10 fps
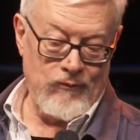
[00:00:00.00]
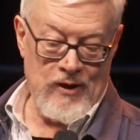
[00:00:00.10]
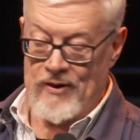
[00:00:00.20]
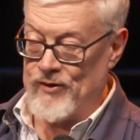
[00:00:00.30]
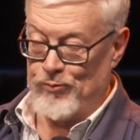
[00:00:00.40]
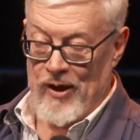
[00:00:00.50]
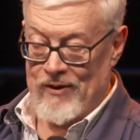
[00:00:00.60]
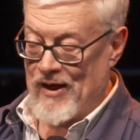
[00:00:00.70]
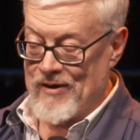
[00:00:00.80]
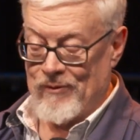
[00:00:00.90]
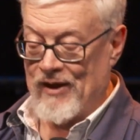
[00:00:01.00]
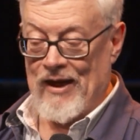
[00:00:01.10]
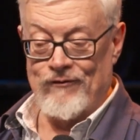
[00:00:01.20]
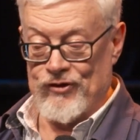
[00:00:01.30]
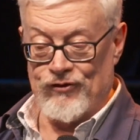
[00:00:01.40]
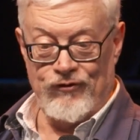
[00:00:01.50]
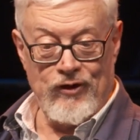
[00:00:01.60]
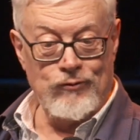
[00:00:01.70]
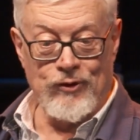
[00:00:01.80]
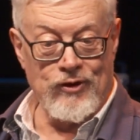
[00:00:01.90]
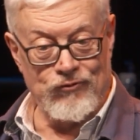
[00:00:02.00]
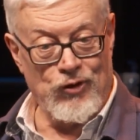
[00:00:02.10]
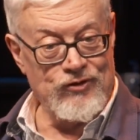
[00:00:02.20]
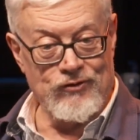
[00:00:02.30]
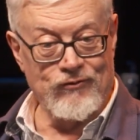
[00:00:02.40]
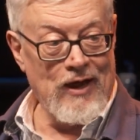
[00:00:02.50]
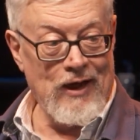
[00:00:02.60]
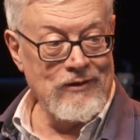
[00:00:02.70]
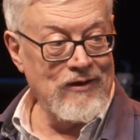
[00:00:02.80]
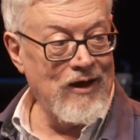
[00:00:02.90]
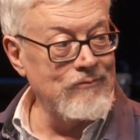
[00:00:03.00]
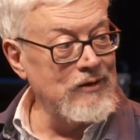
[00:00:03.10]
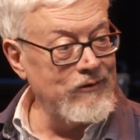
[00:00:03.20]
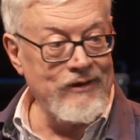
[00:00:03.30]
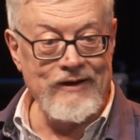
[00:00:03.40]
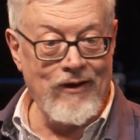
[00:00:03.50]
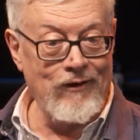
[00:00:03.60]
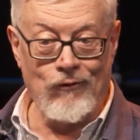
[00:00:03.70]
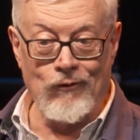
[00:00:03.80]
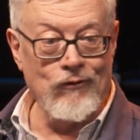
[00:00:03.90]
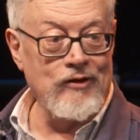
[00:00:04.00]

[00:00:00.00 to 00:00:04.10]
it's been like my life is filled with the voice of God. I'm hearing God all the